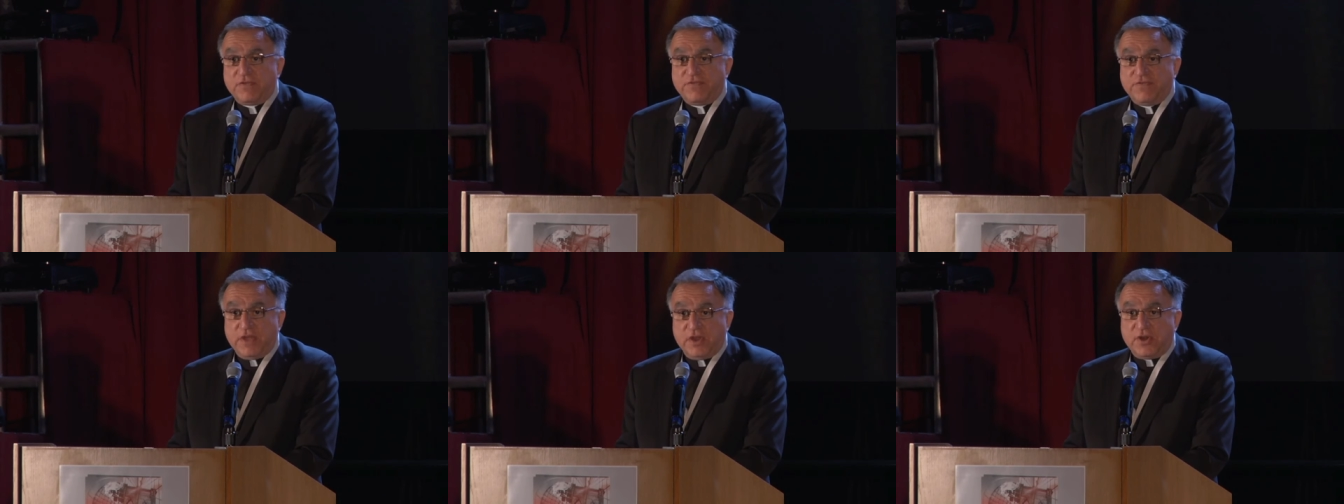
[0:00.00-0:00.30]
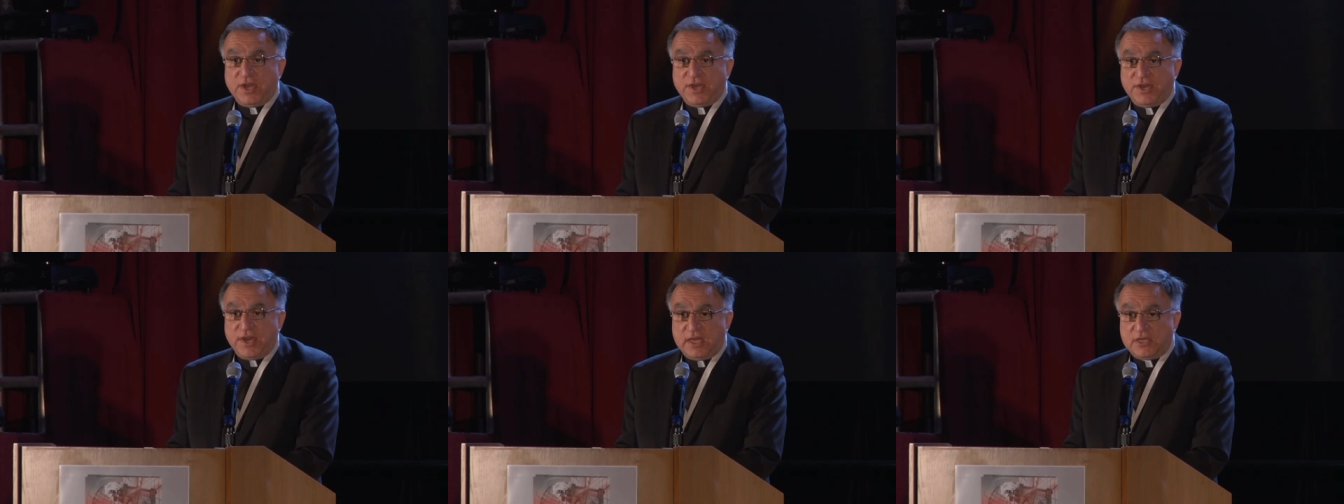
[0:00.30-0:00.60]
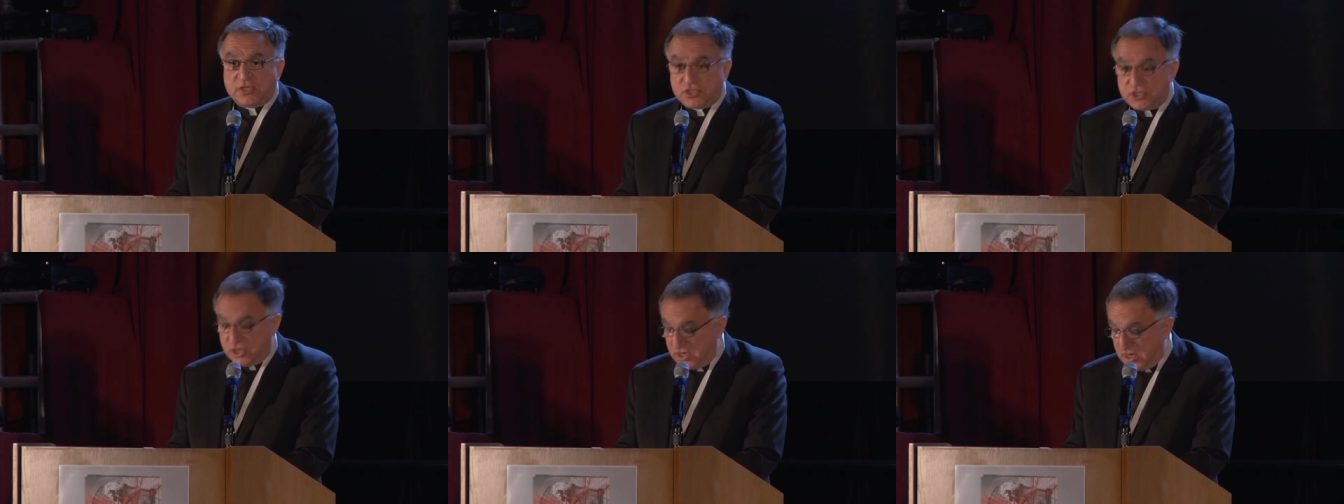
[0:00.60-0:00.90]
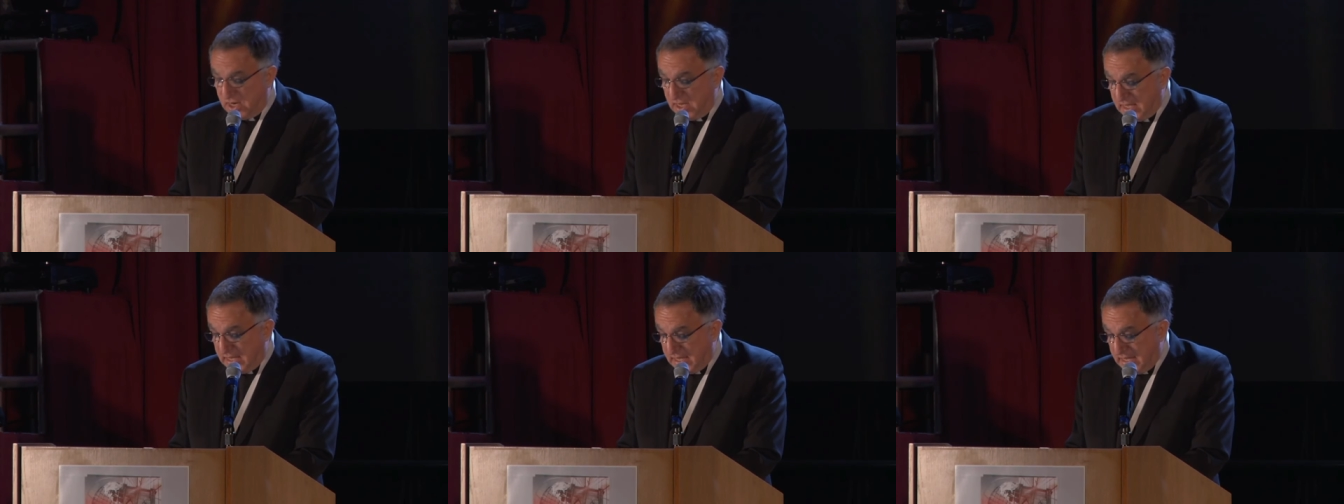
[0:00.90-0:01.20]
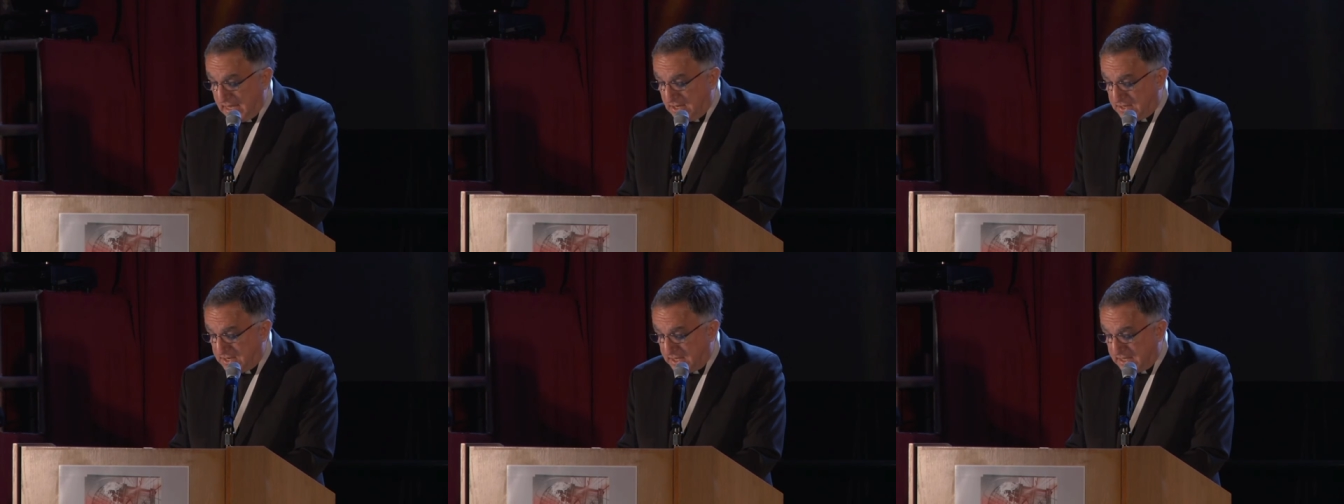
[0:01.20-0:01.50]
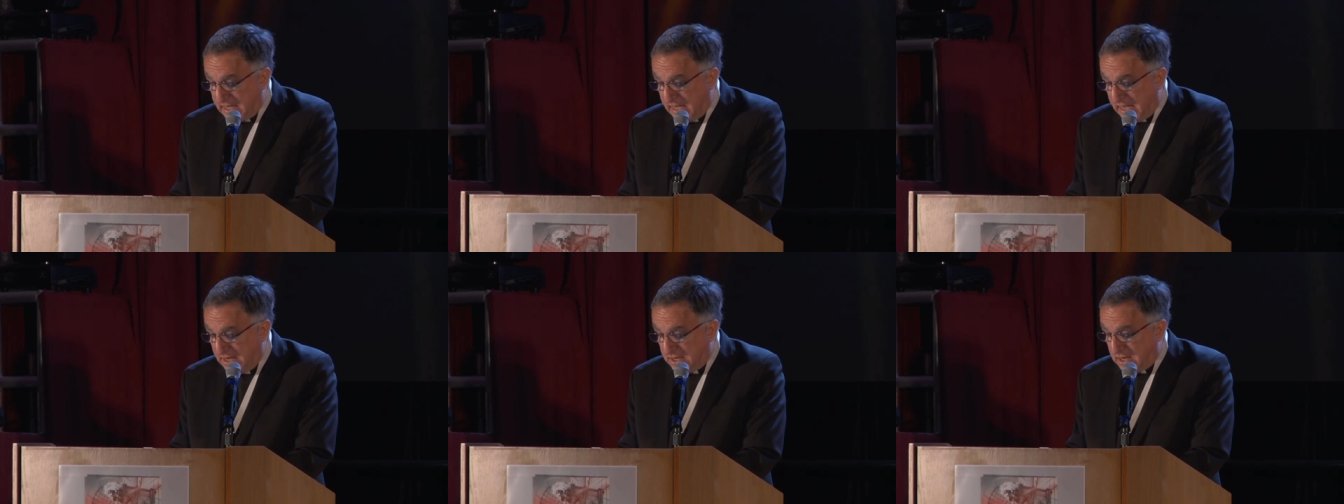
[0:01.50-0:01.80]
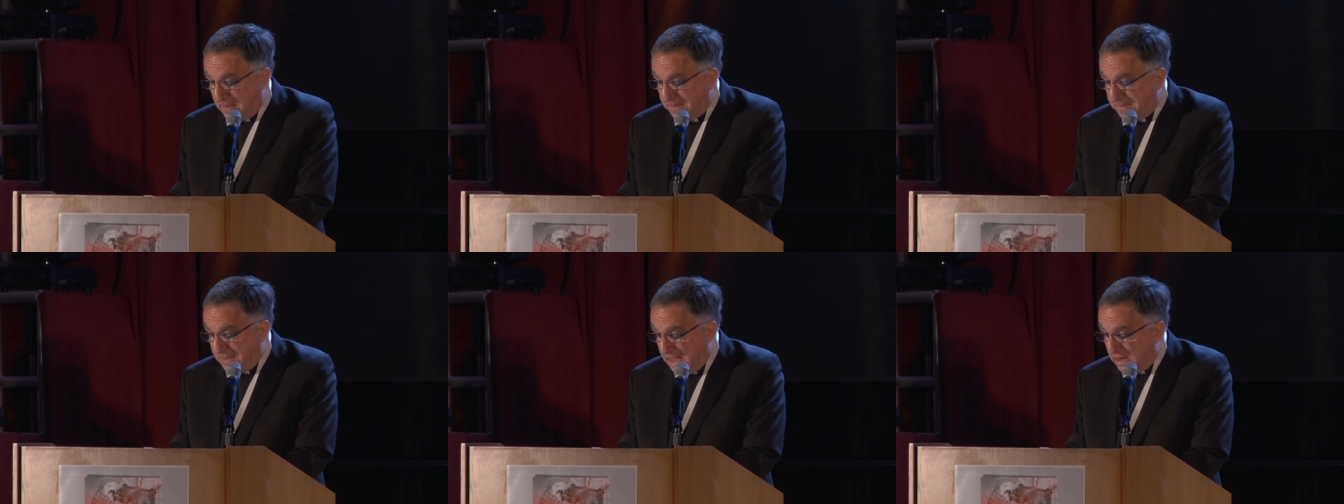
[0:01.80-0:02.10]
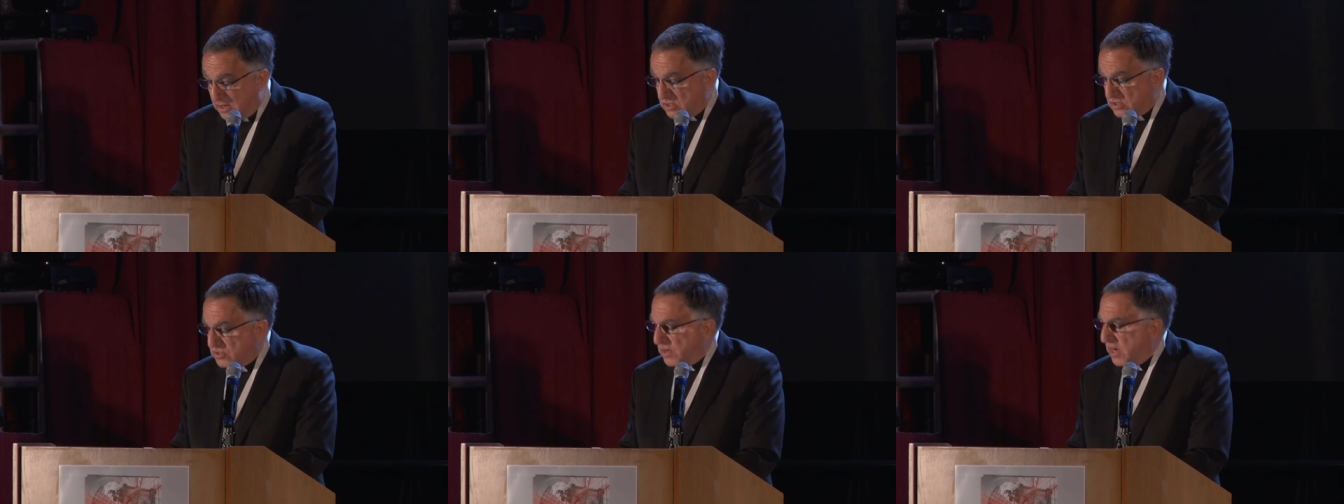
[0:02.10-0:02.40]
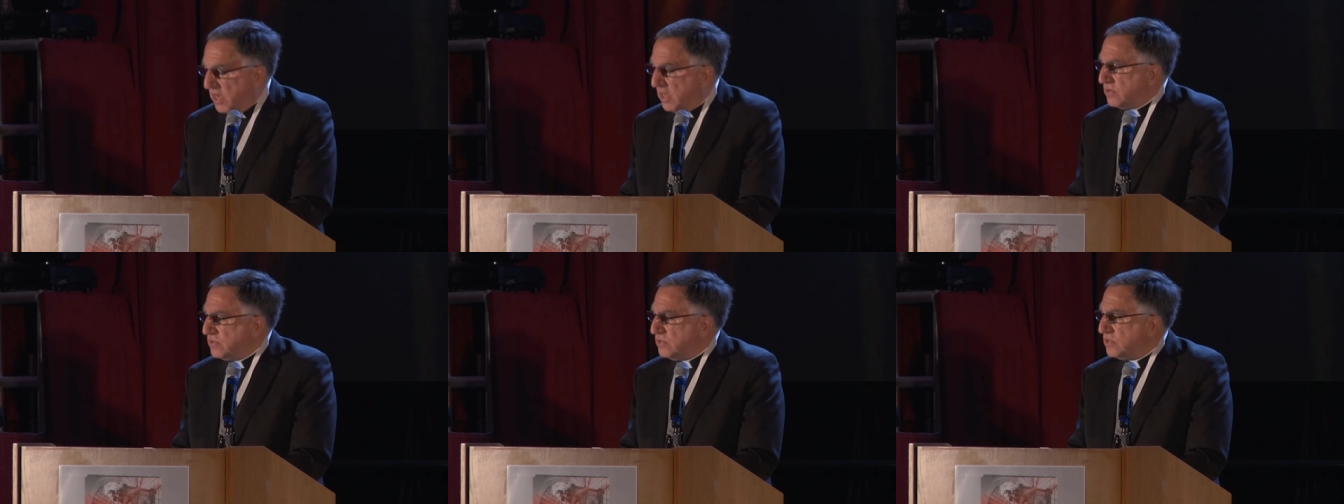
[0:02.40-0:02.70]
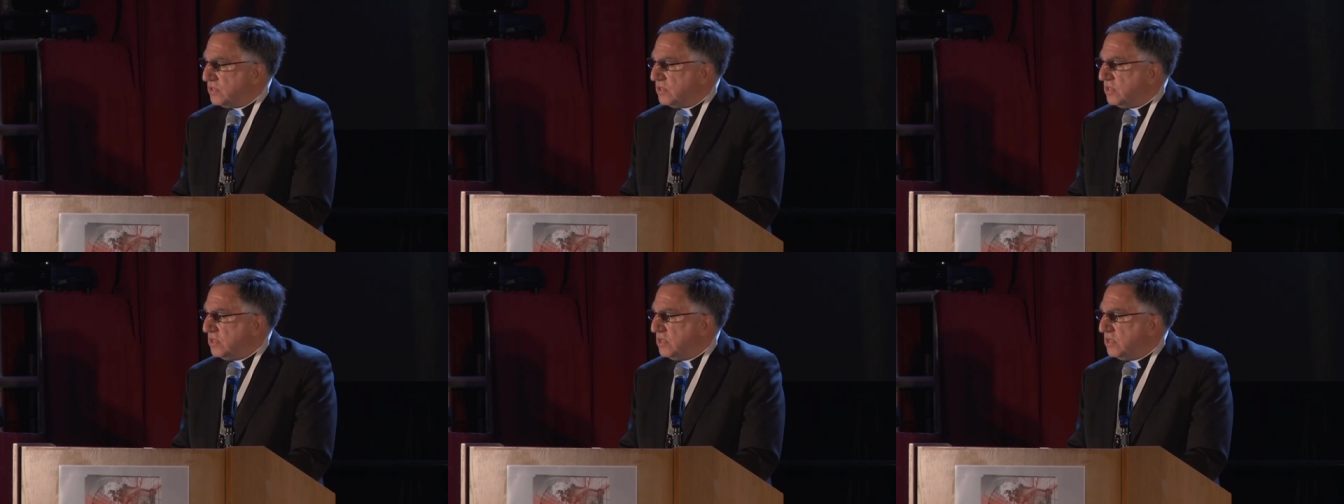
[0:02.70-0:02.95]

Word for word: very nature, indicate a battleground,